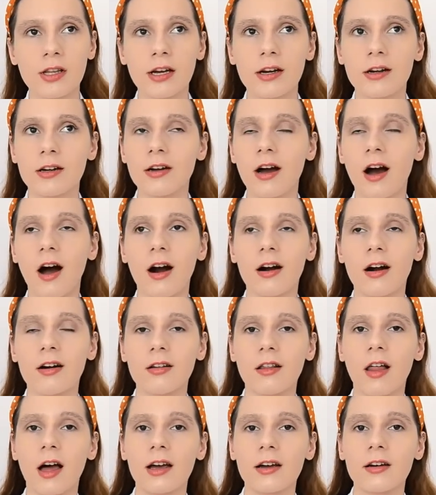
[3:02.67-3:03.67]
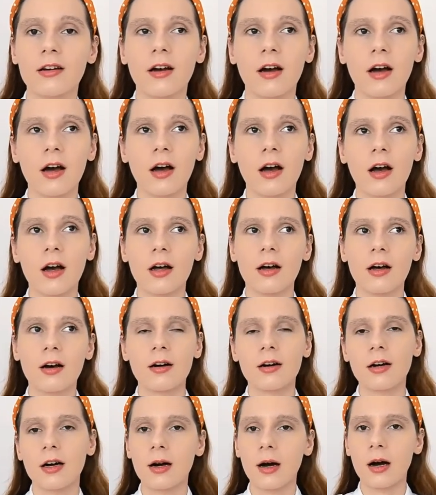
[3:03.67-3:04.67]
They are like
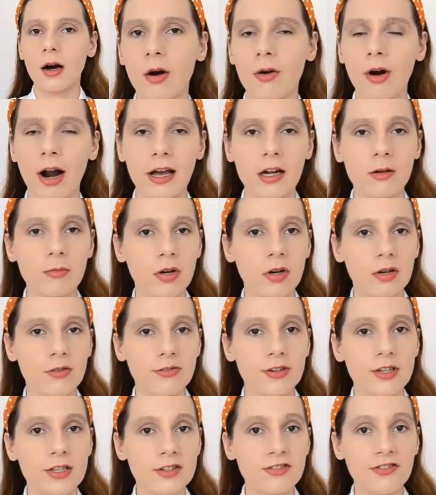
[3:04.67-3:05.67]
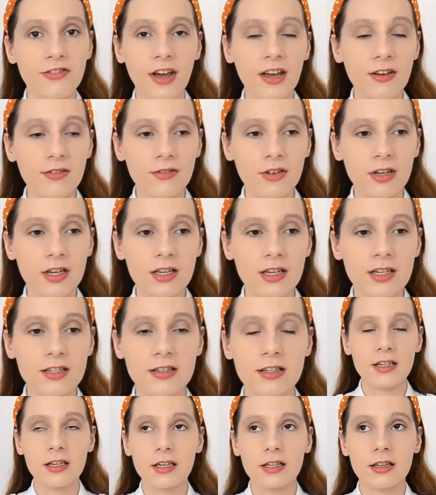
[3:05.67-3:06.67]
Ryan Murphy's favies.
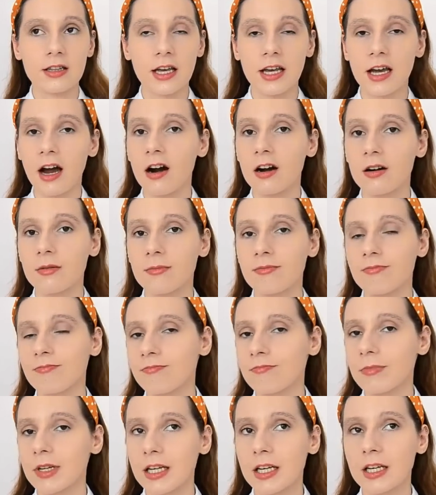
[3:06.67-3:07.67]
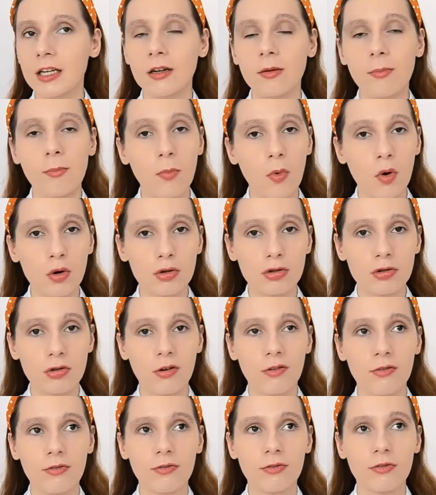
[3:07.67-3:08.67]
They are in most
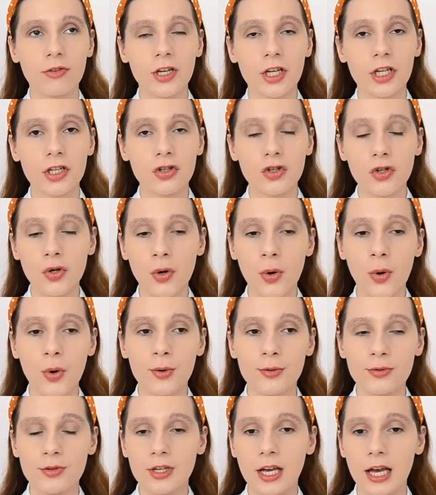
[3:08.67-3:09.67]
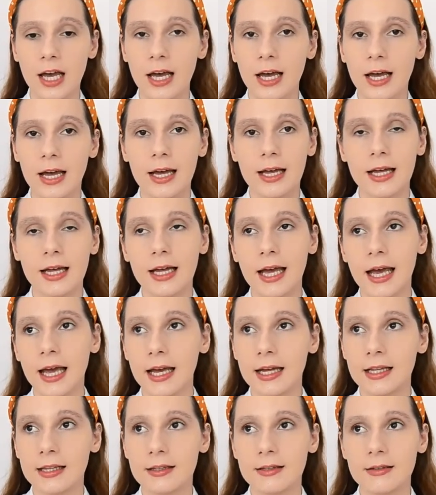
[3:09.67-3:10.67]
of his shows,
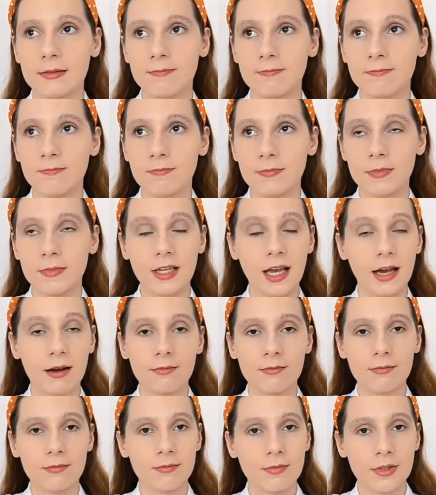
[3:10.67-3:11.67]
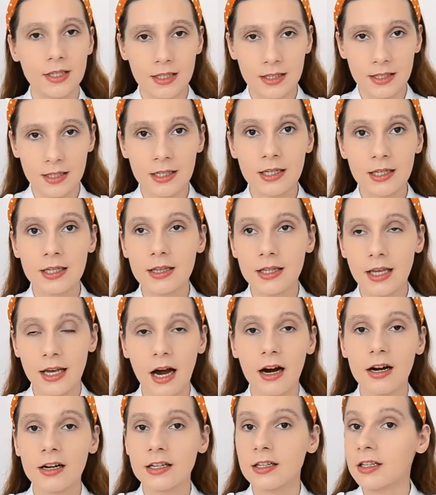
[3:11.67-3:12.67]
and yeah, they
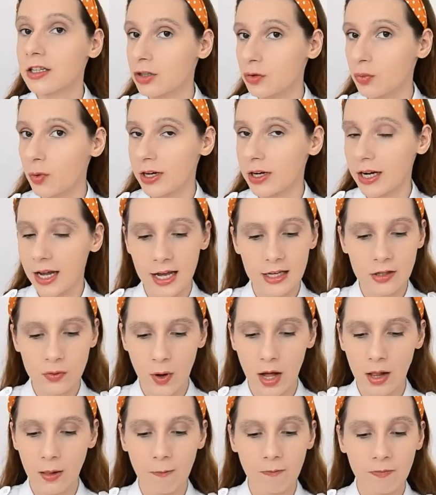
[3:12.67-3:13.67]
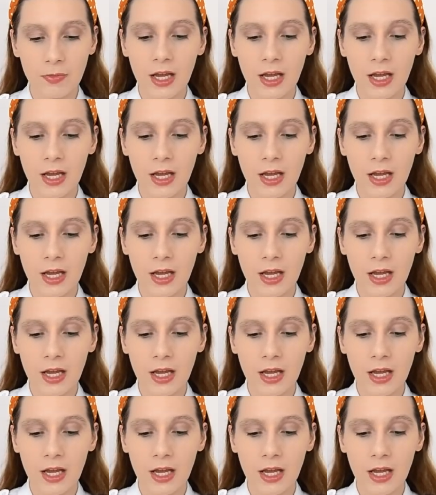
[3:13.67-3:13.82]
are in this one as well.